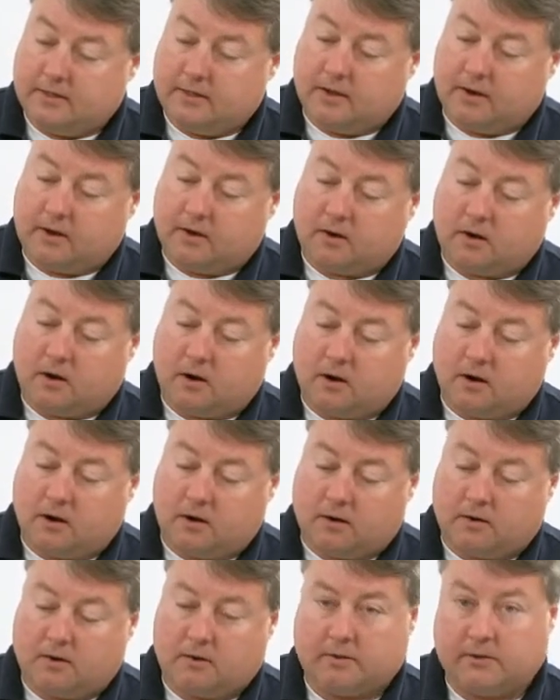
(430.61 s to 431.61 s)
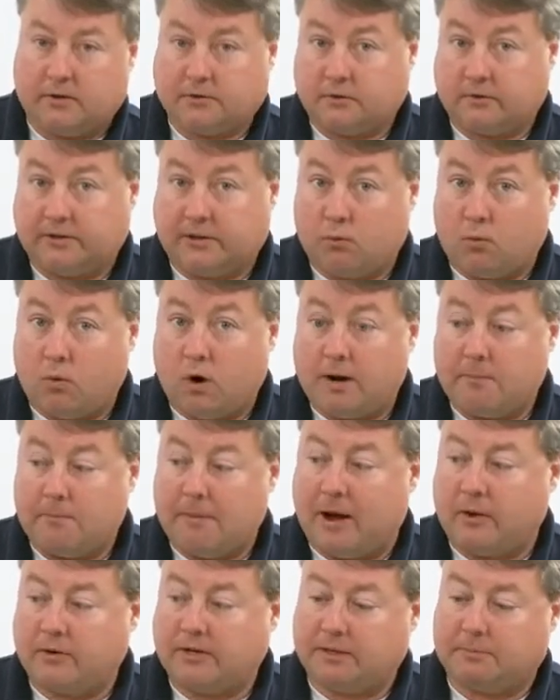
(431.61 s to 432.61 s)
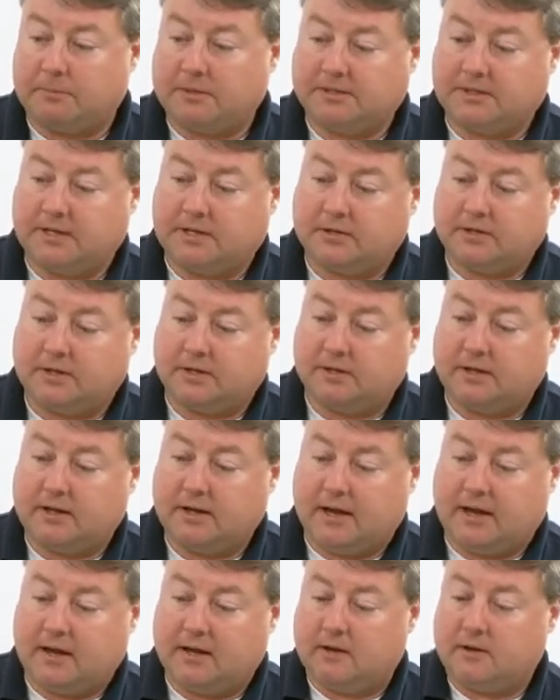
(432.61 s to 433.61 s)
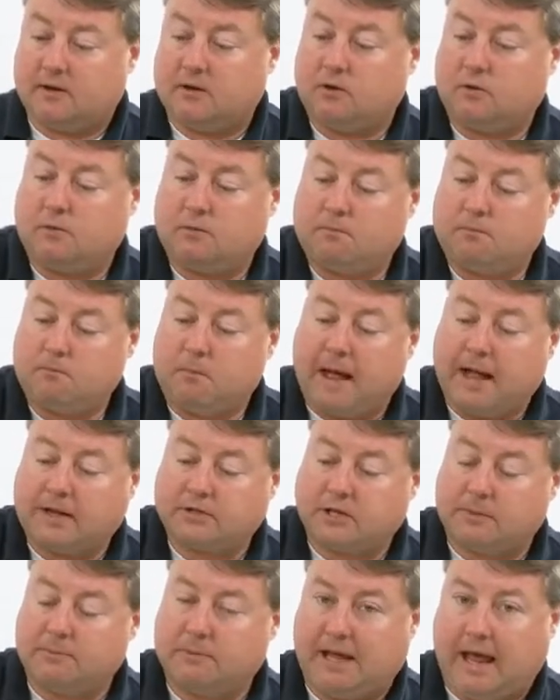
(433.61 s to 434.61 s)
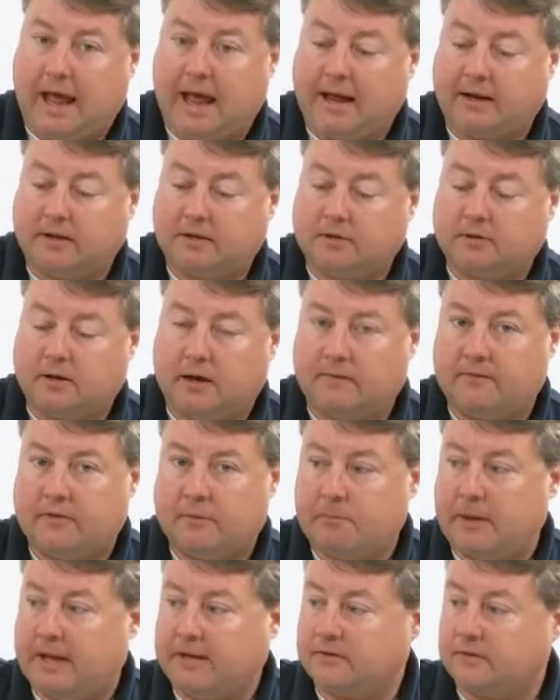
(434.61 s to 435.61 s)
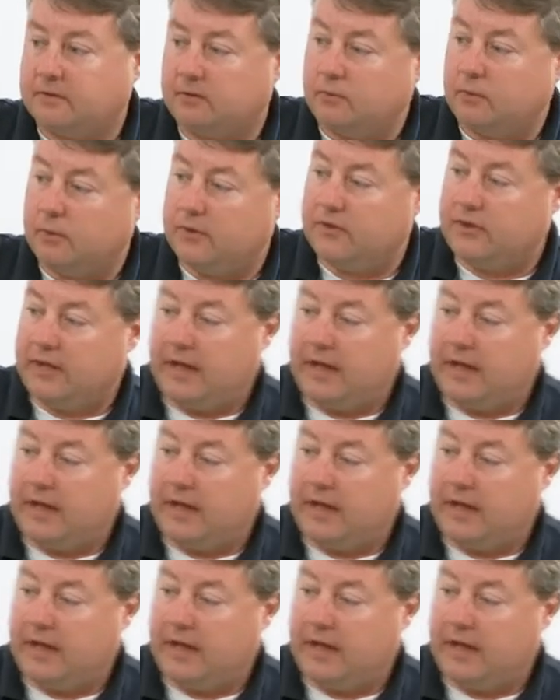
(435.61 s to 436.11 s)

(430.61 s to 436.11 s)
There's only one mounting position, and you match up the angle of the bezel with